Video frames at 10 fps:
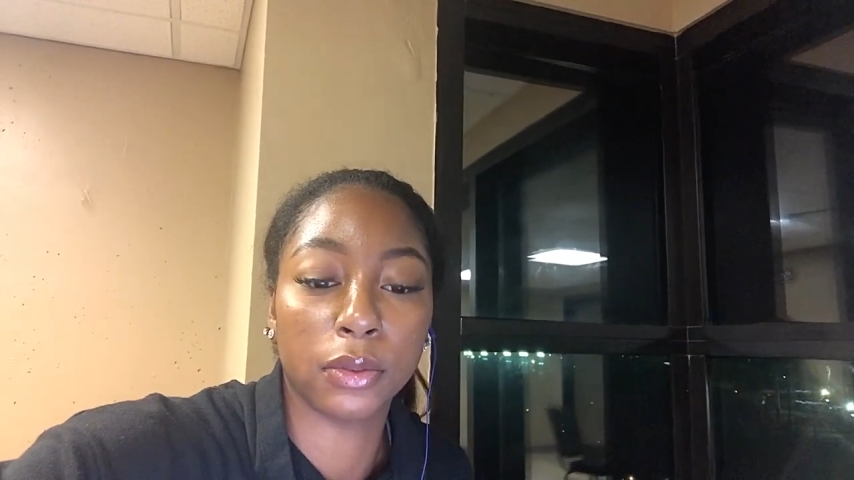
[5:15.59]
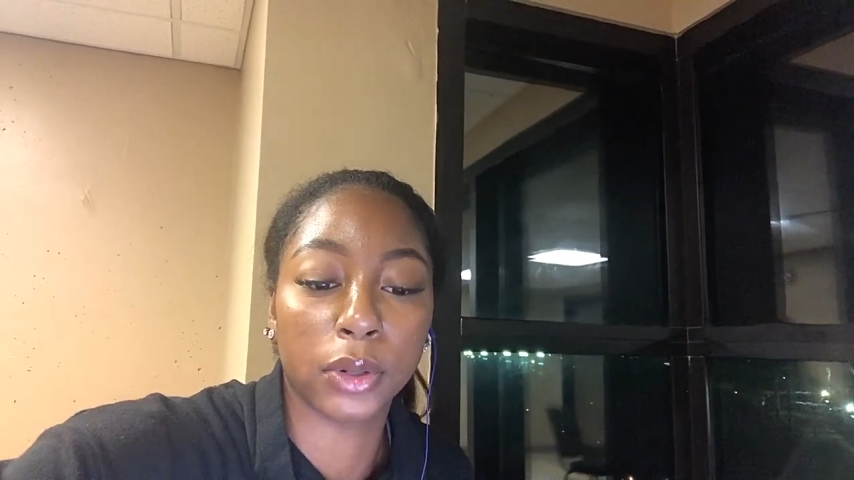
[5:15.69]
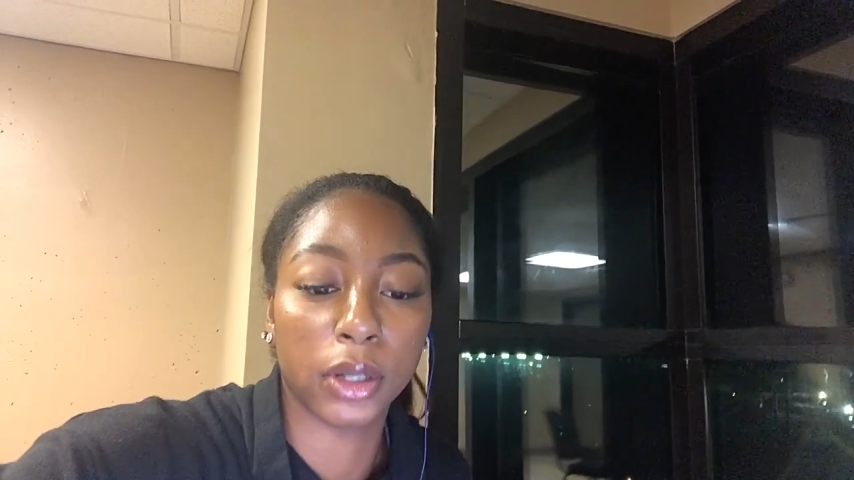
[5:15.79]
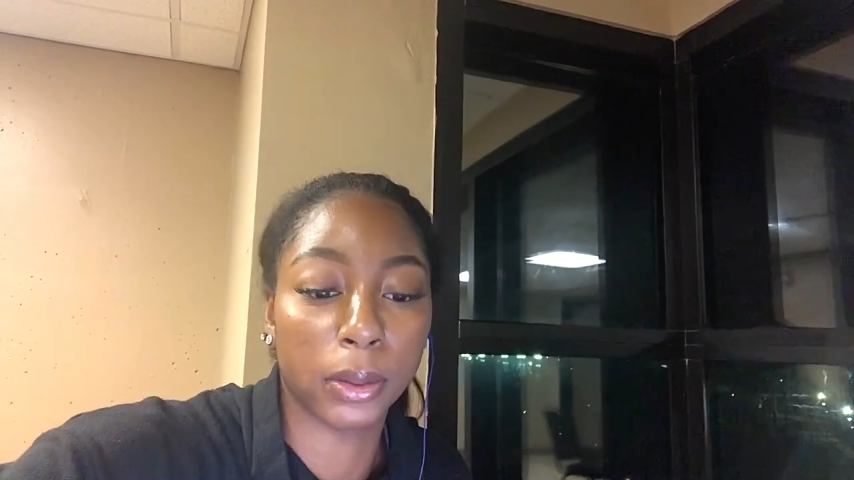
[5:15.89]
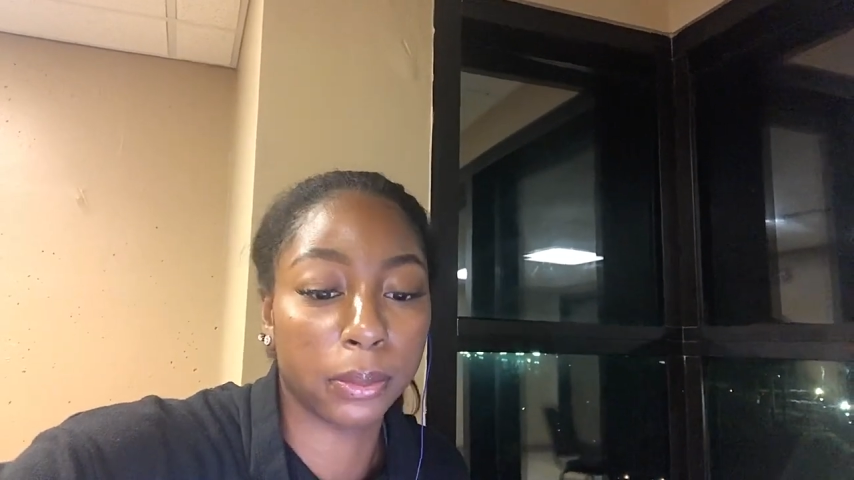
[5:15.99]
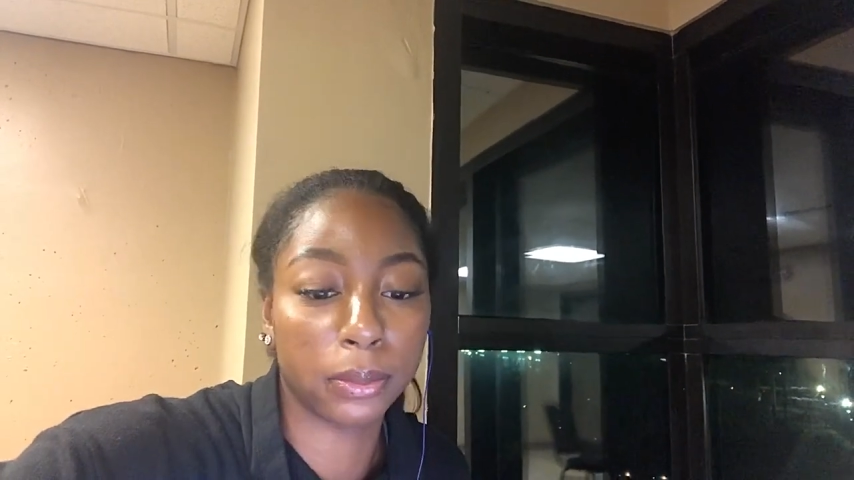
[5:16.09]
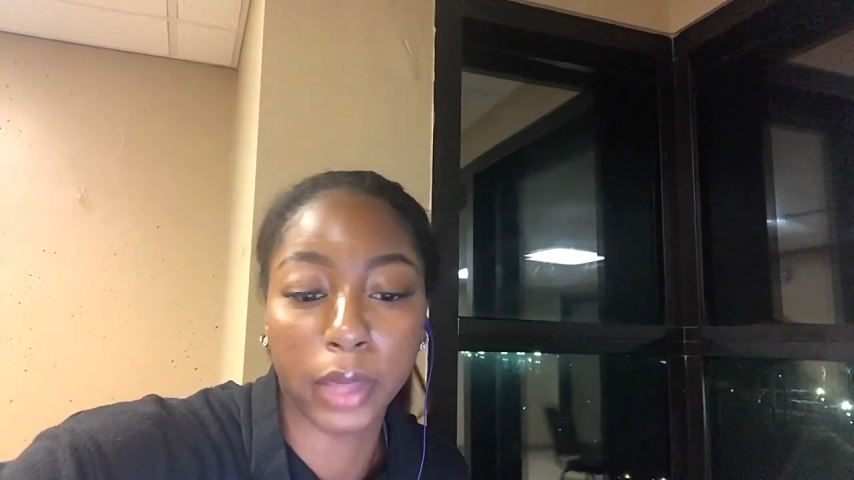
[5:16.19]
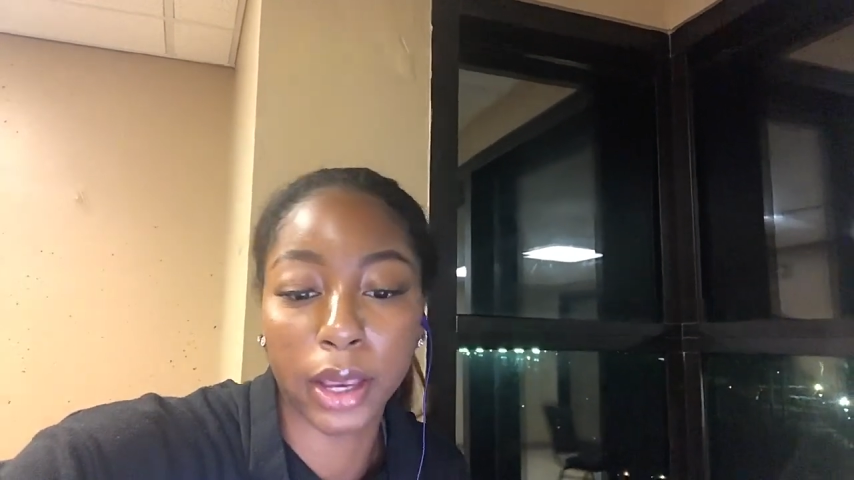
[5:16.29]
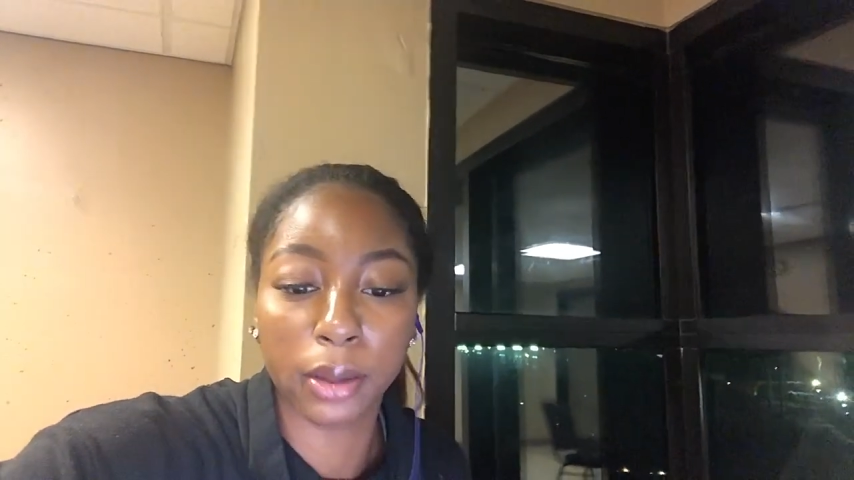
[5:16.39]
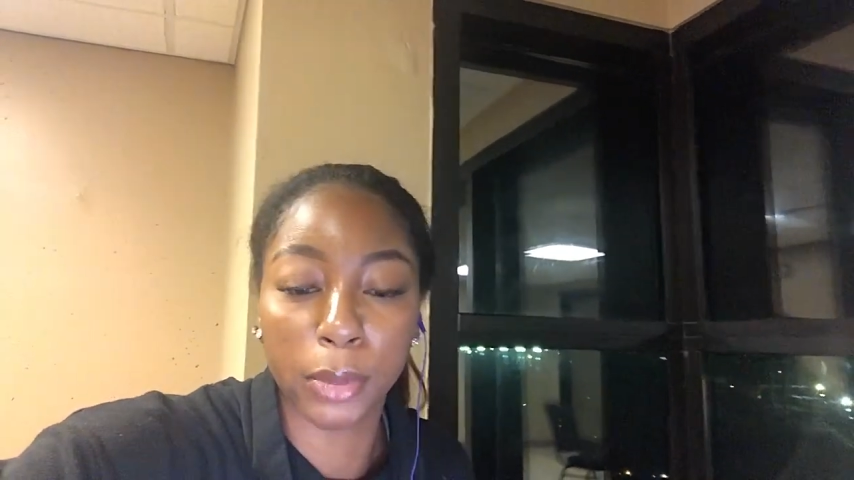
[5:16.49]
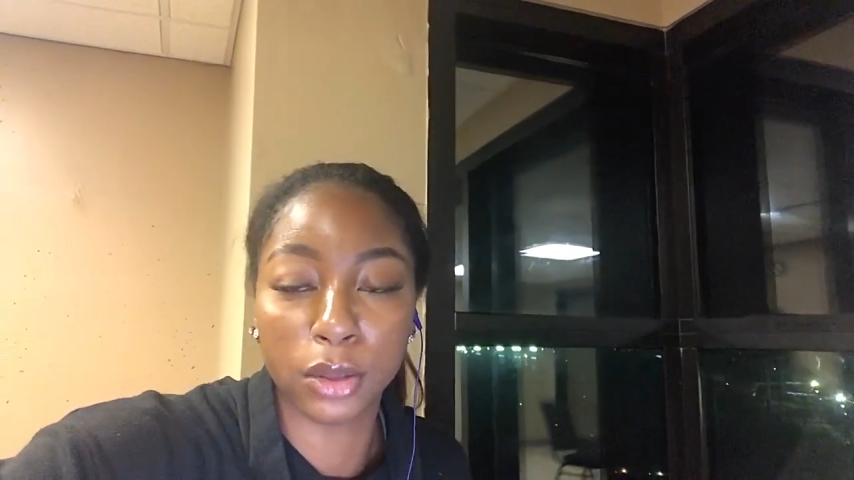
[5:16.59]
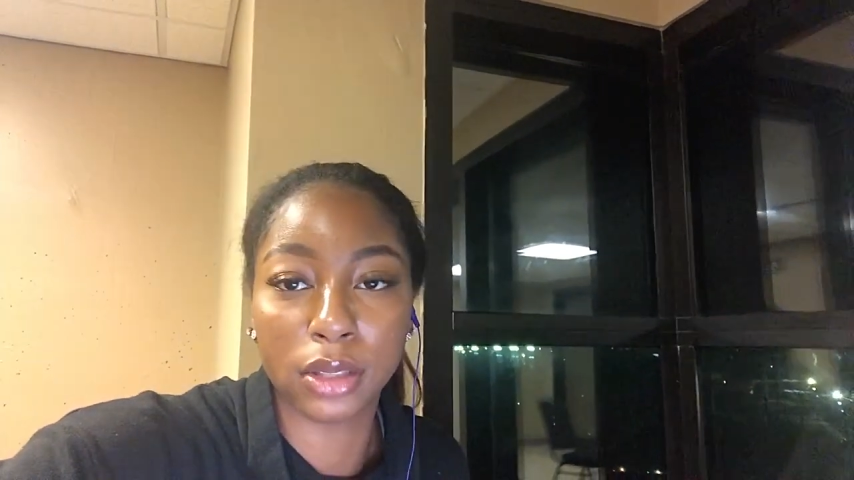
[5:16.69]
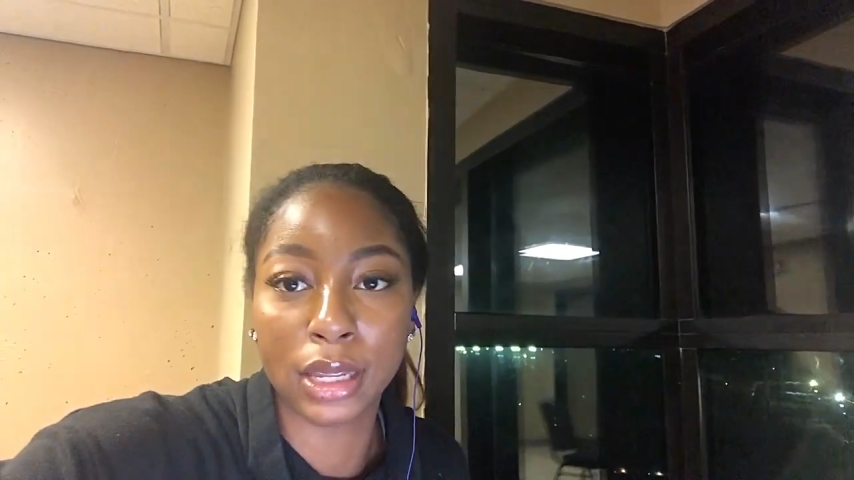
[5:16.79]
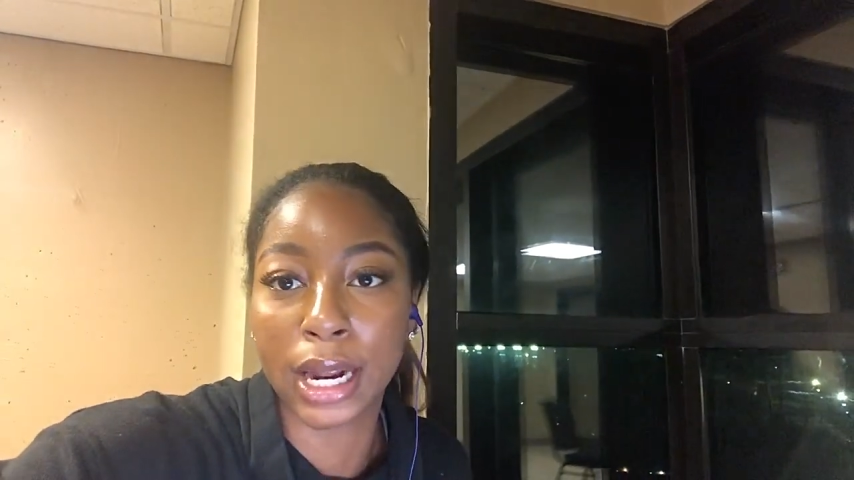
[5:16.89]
for like most of the